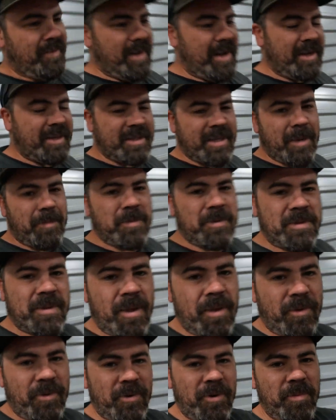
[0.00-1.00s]
Next
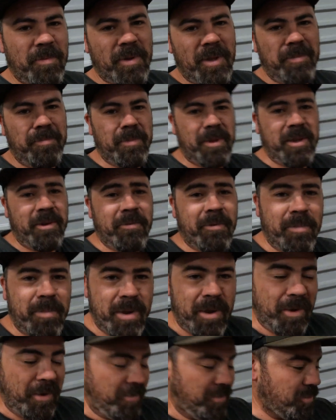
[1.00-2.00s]
episode could have been me
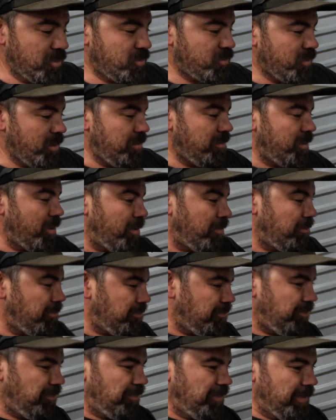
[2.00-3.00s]
repairing the street bob.